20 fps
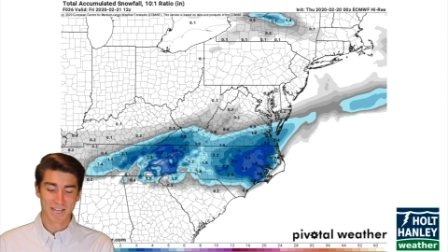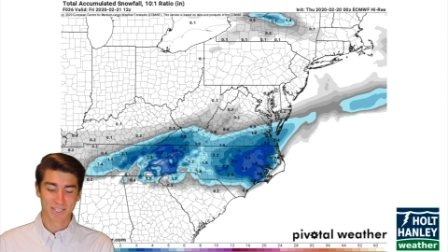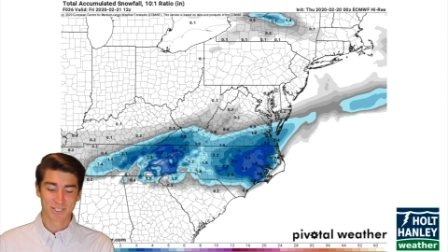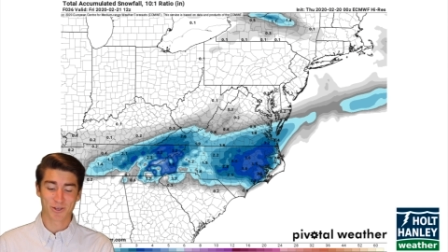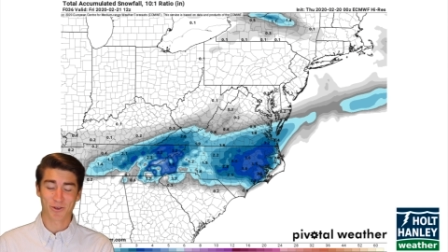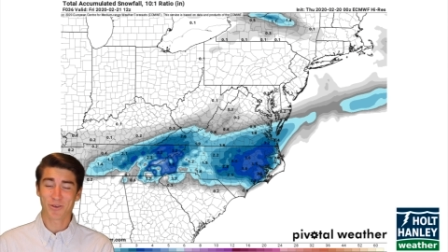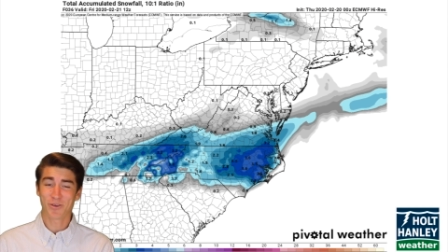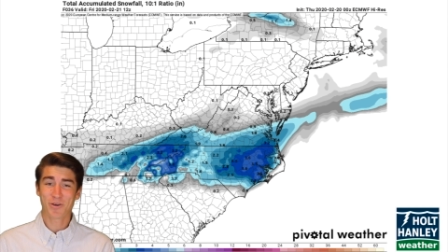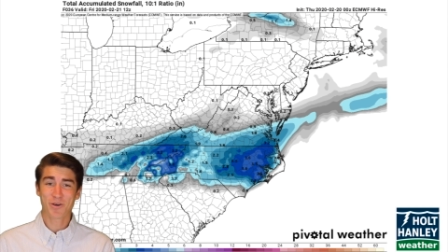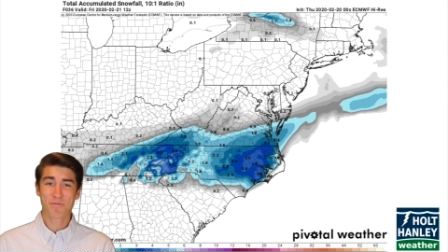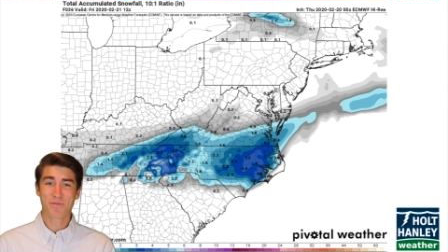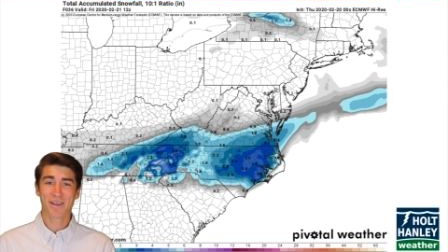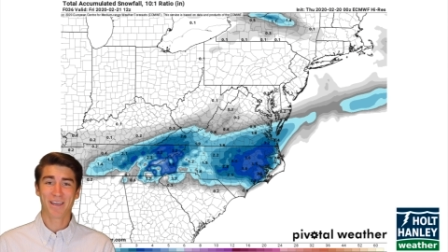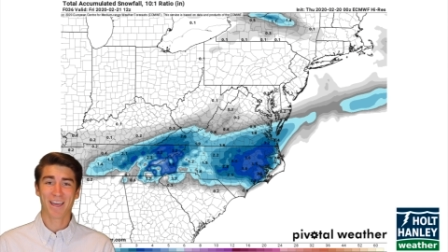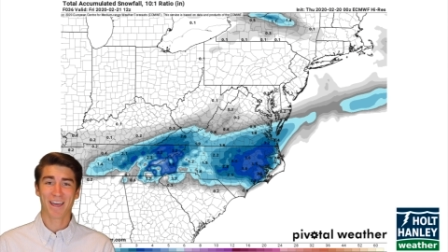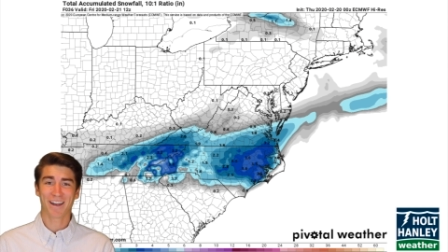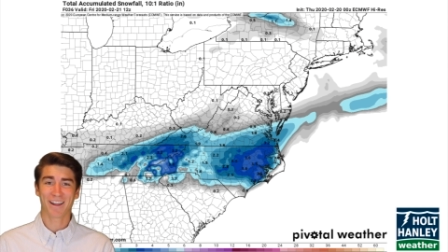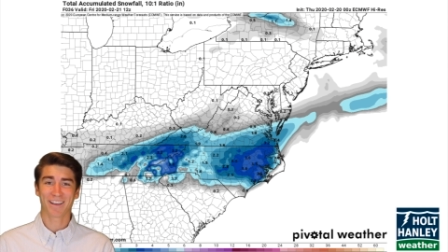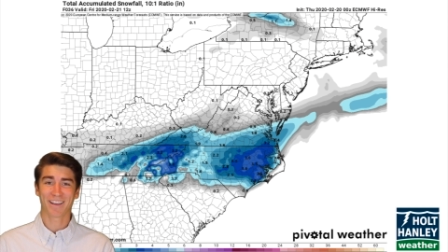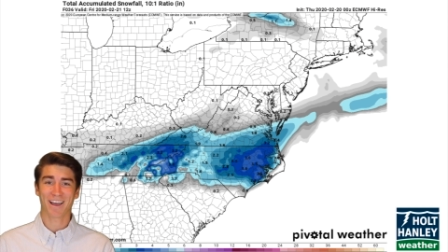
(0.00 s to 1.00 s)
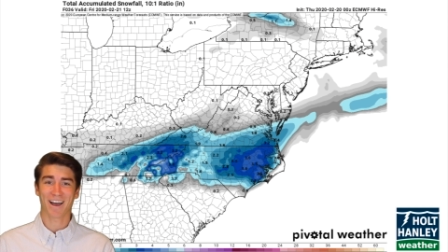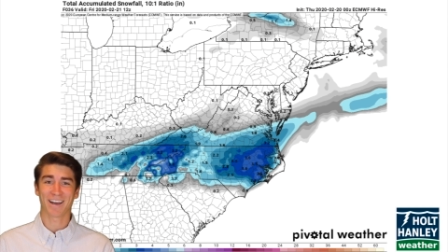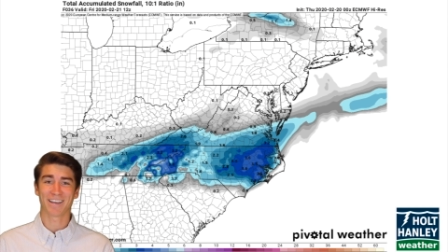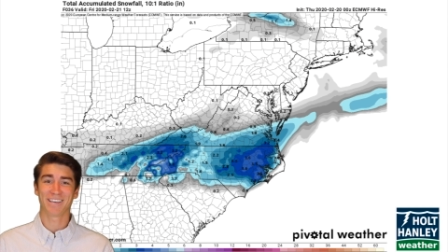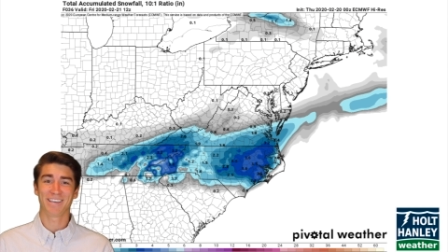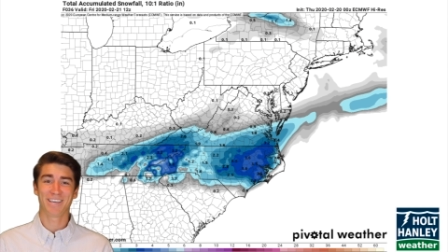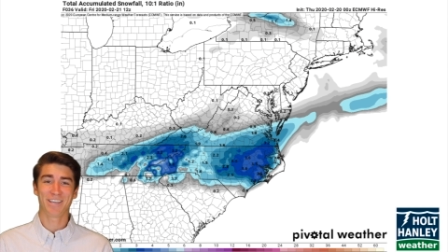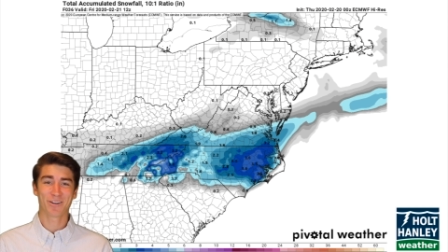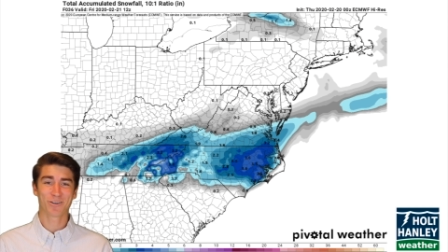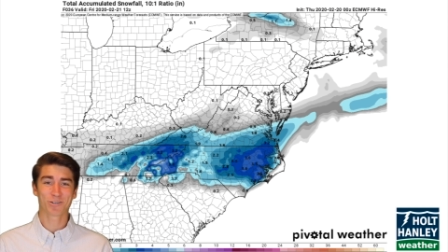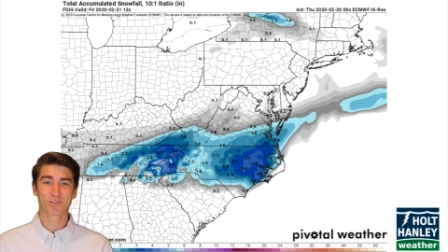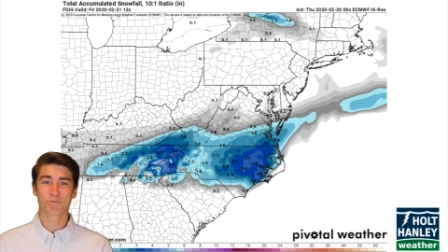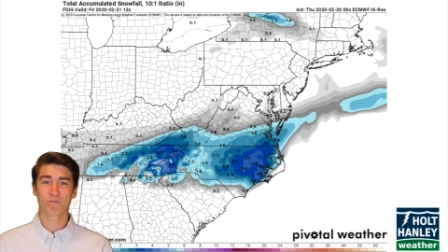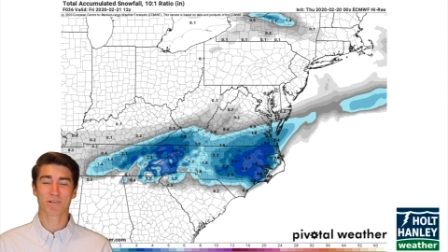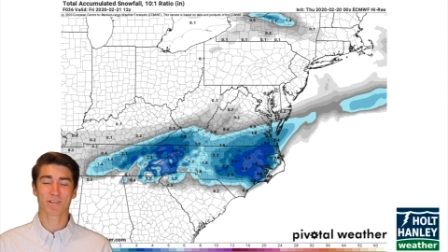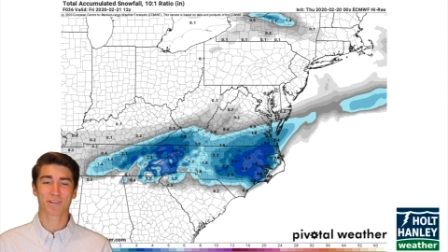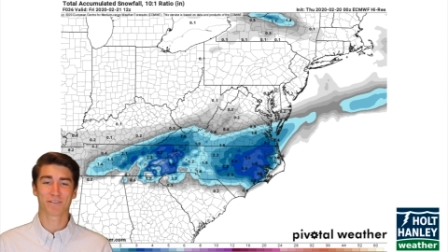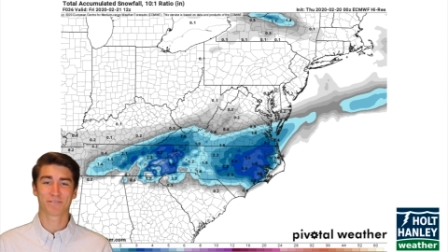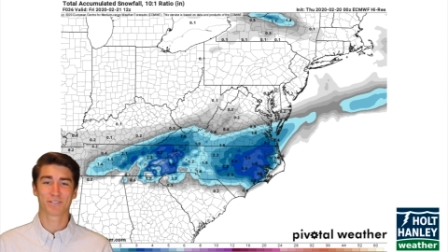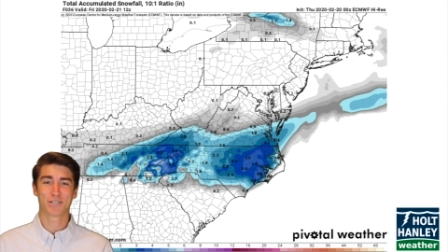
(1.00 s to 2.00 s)
So you could be getting a year's
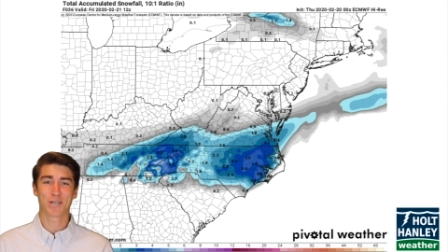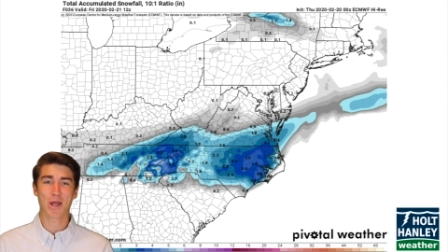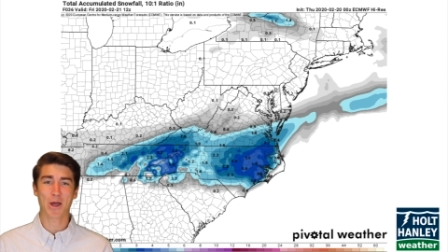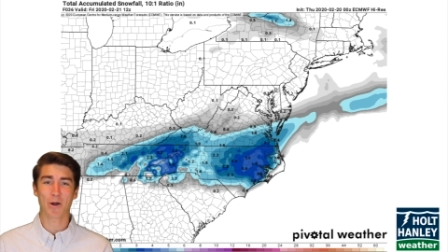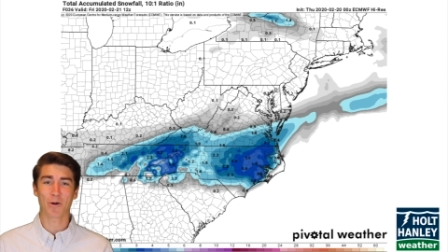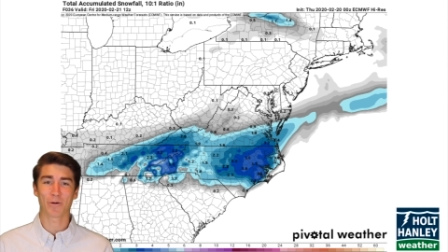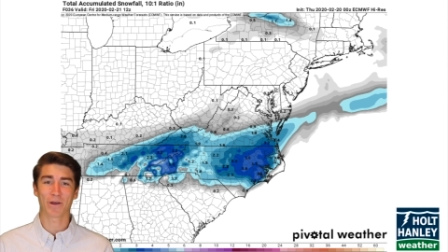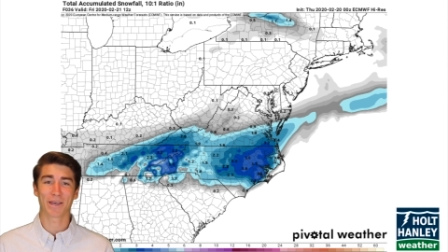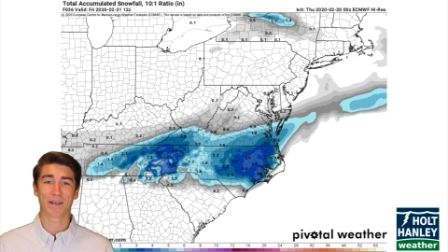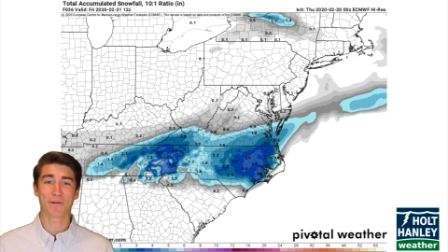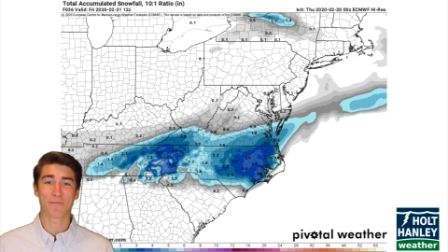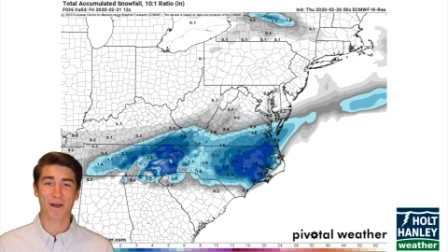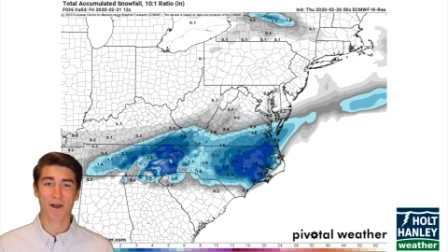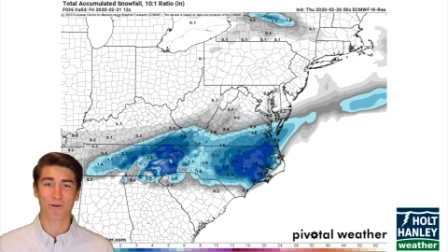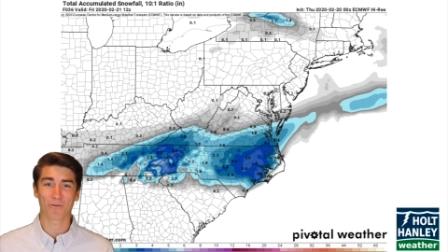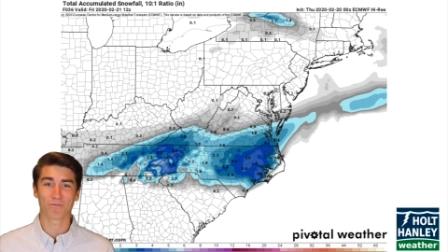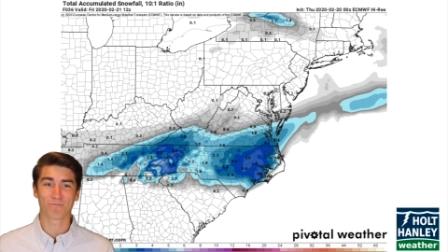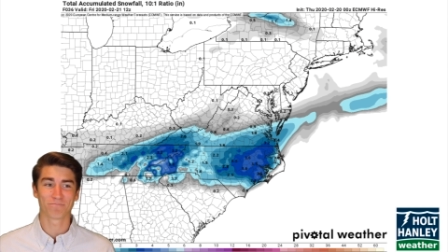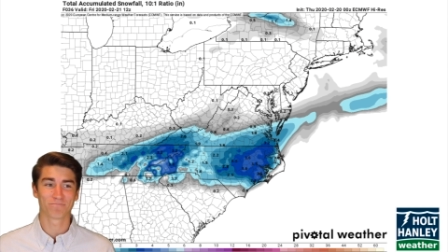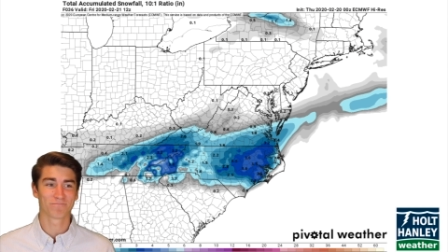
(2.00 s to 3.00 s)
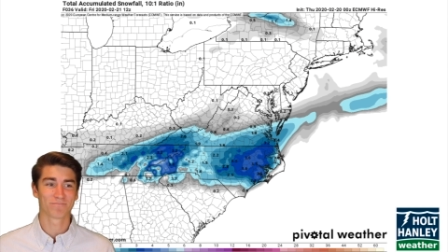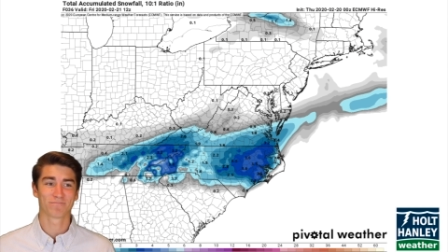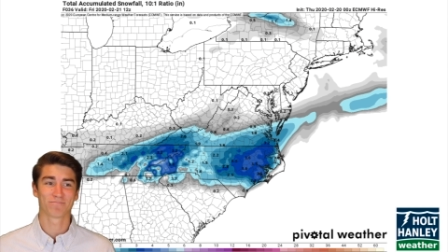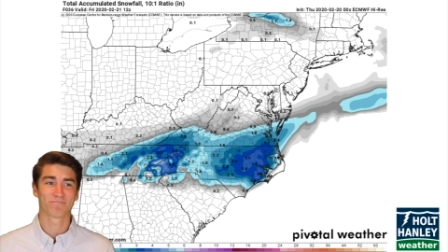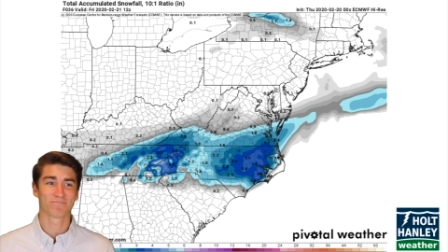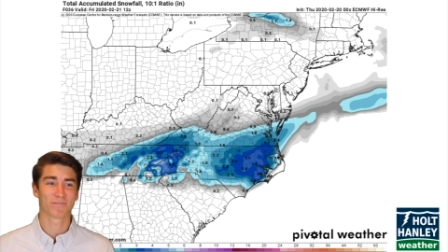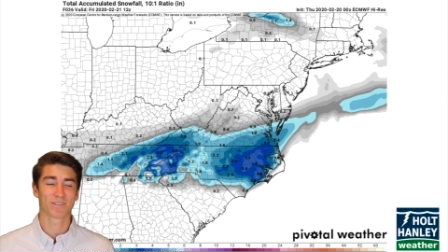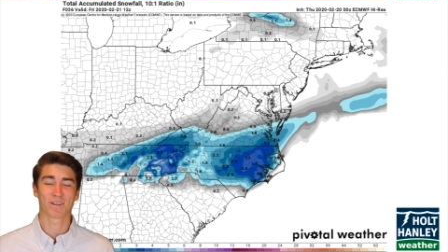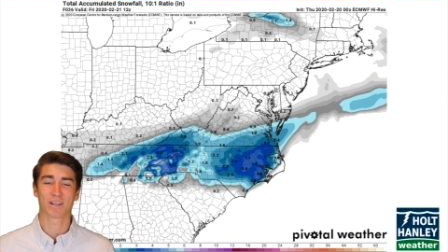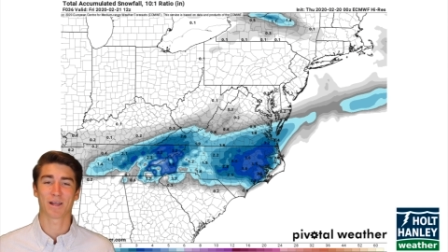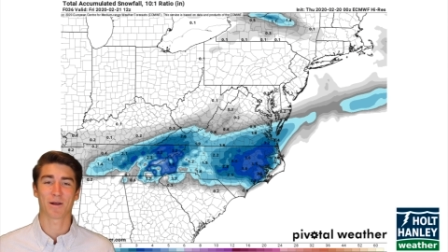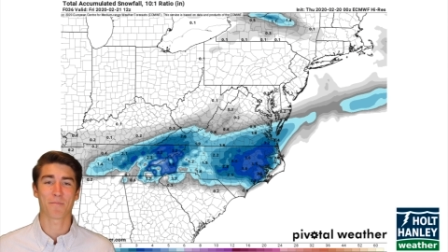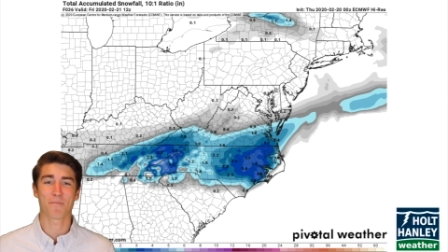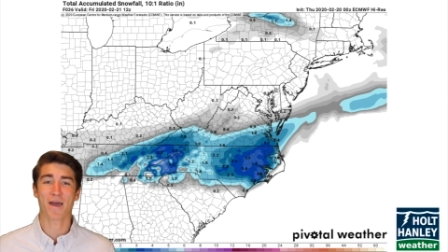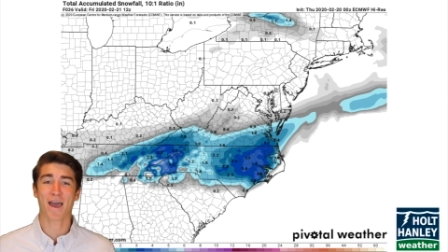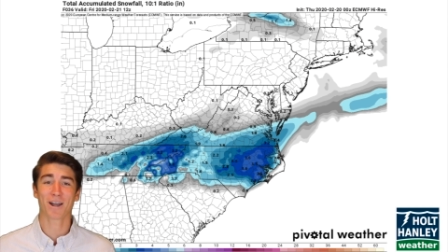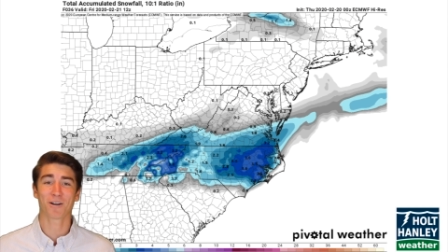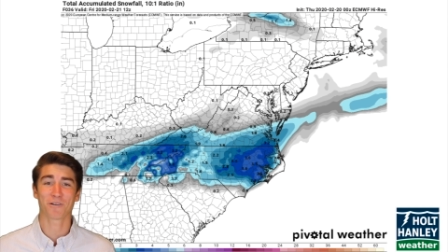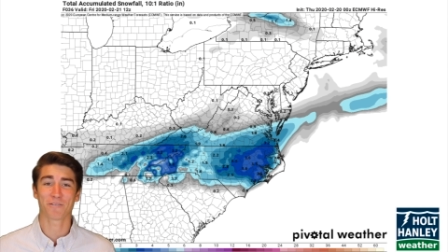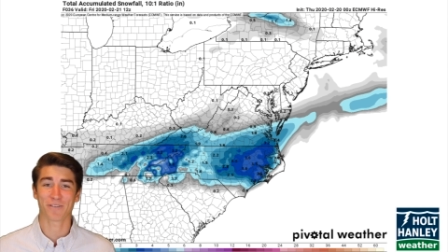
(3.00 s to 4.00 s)
worth of snow in about a
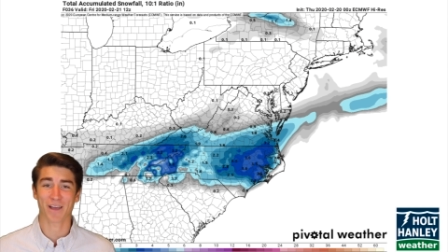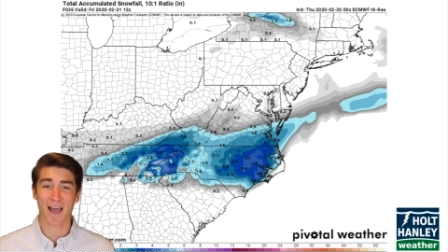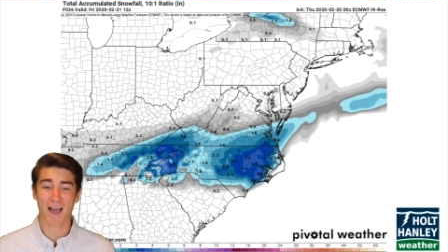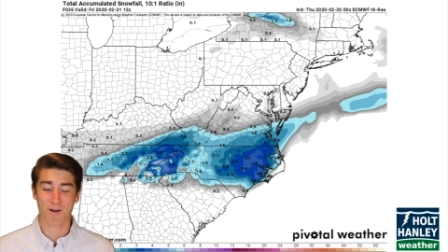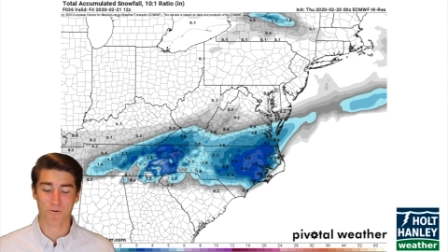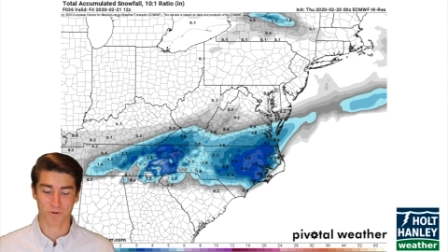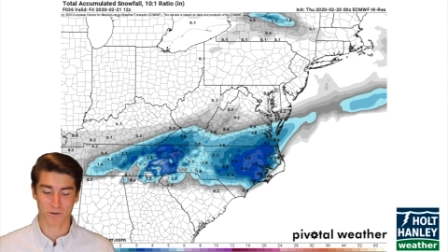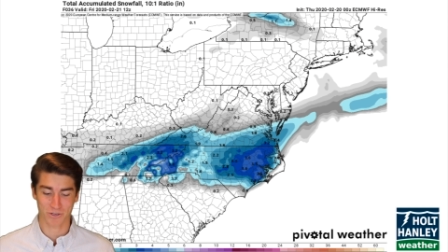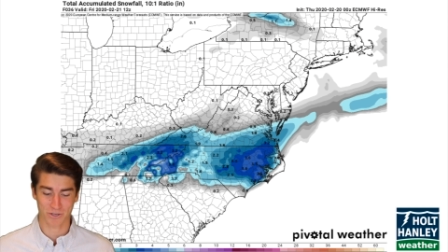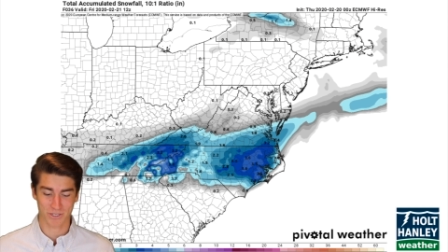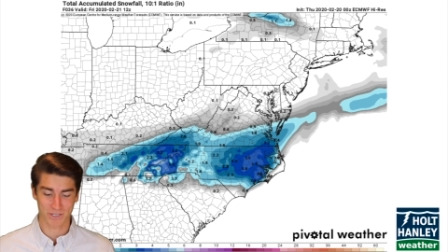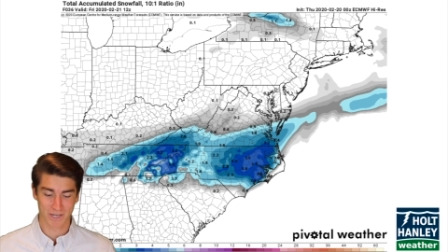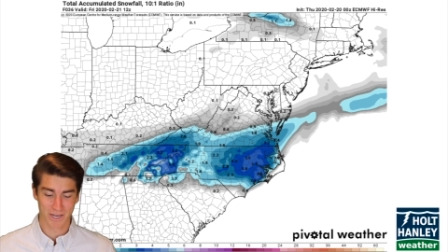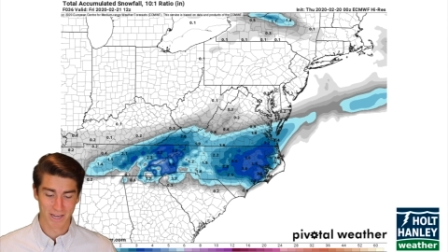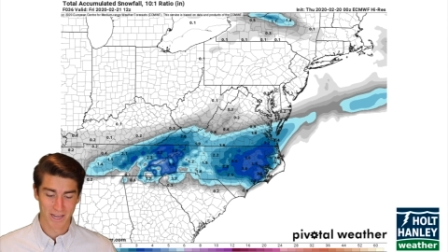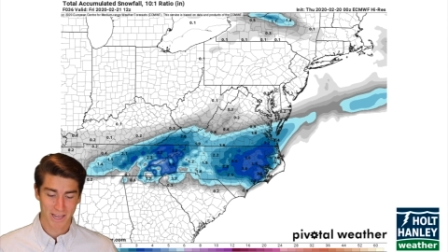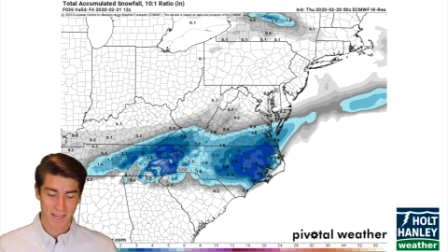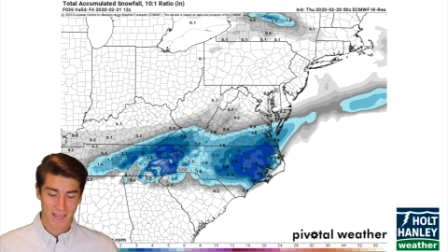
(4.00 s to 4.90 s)
matter of hours.